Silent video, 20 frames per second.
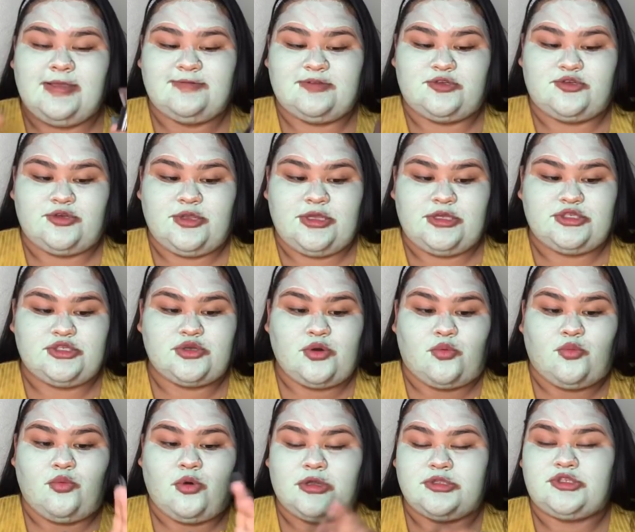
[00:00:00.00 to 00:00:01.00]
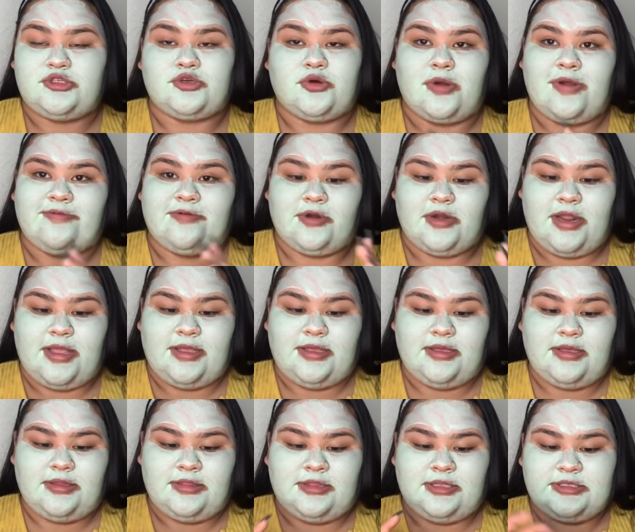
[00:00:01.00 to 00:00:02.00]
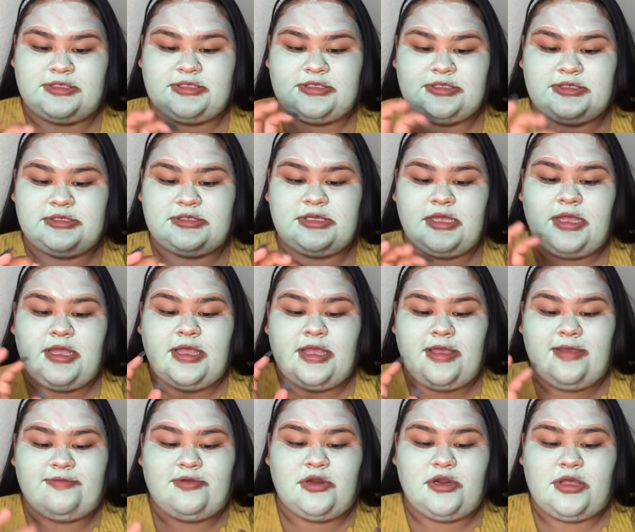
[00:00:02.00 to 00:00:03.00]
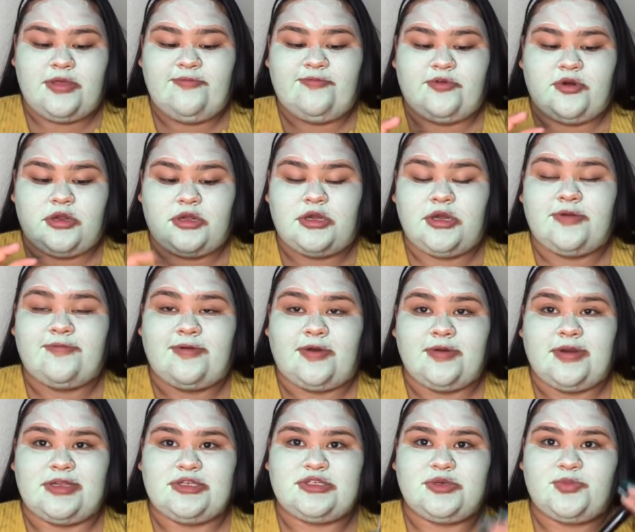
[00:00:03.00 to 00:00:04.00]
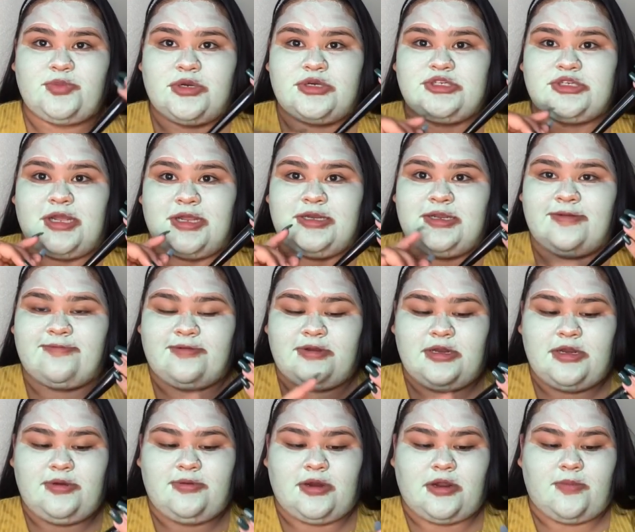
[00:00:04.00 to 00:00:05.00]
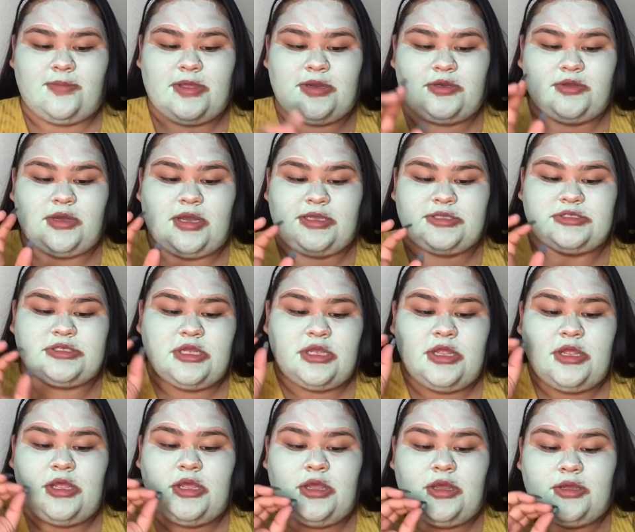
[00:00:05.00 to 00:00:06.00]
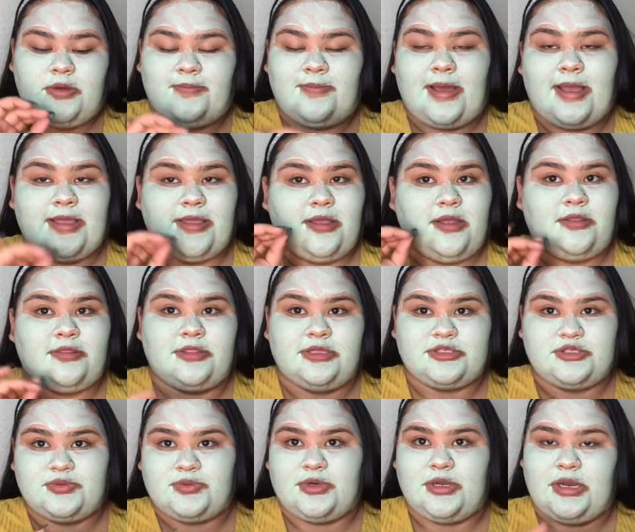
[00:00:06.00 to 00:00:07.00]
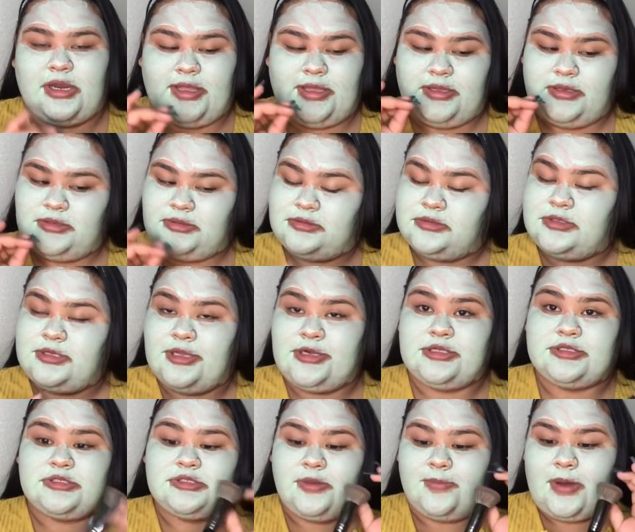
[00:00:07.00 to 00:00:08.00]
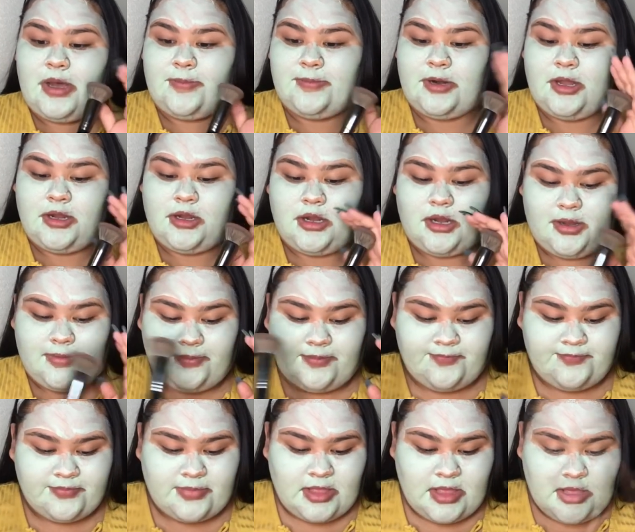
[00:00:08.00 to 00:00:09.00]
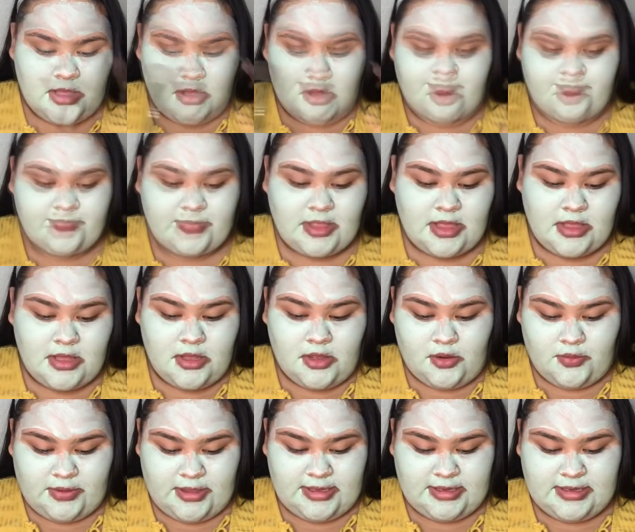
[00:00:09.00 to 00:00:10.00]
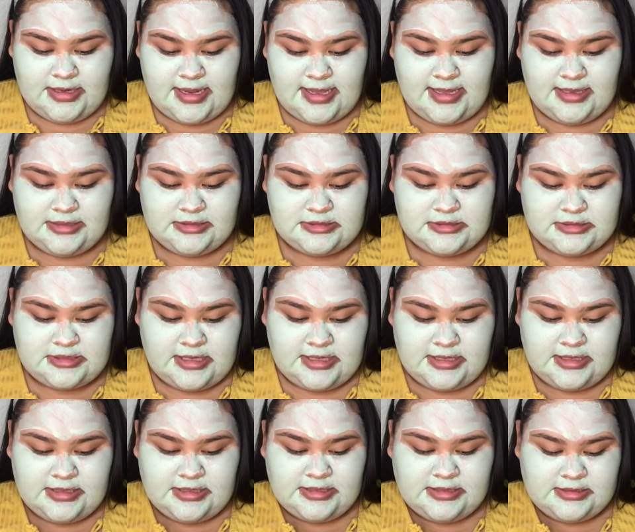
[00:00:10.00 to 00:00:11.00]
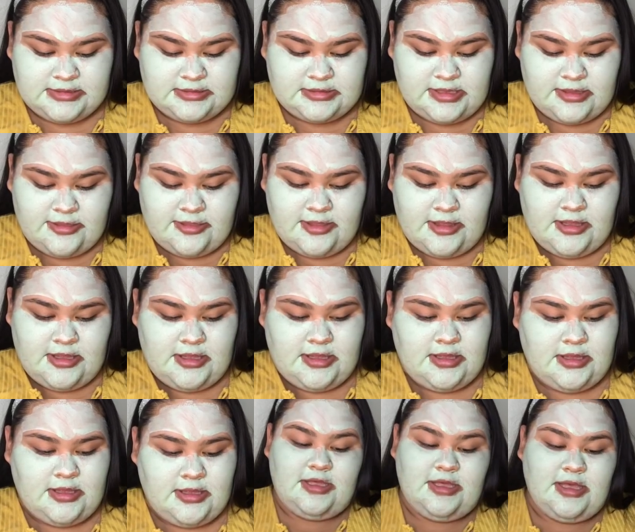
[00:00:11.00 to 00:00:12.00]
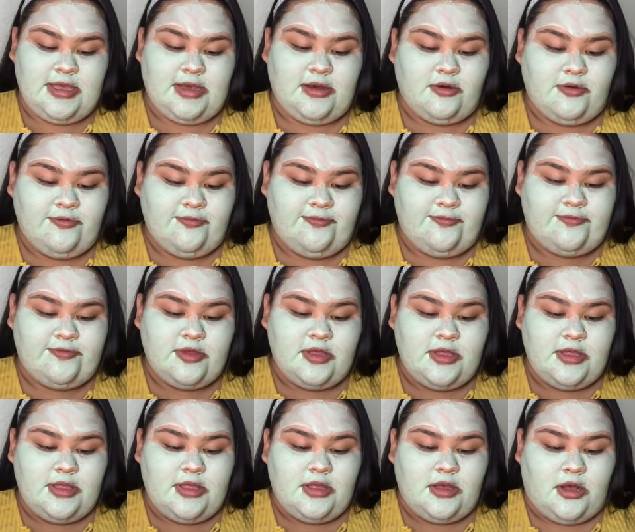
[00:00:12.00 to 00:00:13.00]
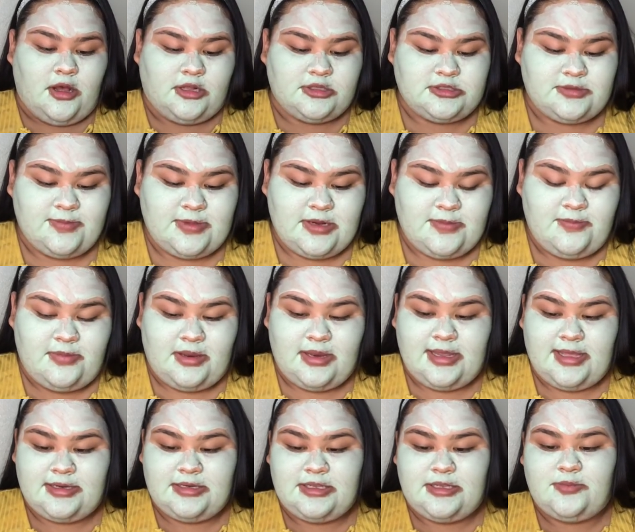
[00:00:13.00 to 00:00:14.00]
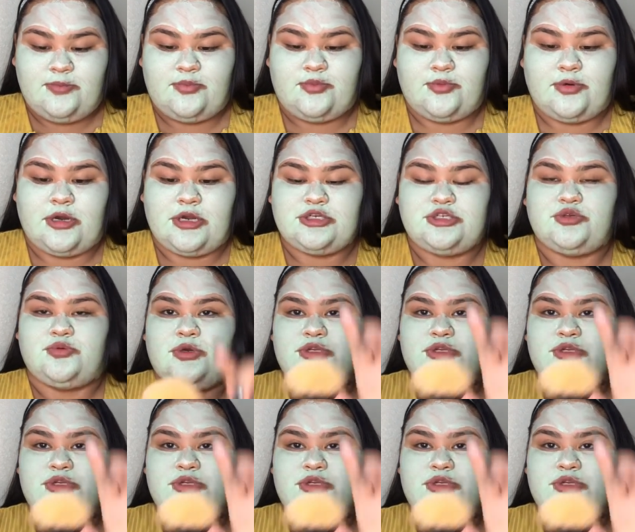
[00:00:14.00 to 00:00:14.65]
leave streaks whatsoever. Like, this is, if you're looking for a good foundation brush, I definitely recommend you guys buy this one. Like, it is the bomb.com. Okay, next it is the e.l.f. ultimate blending brush,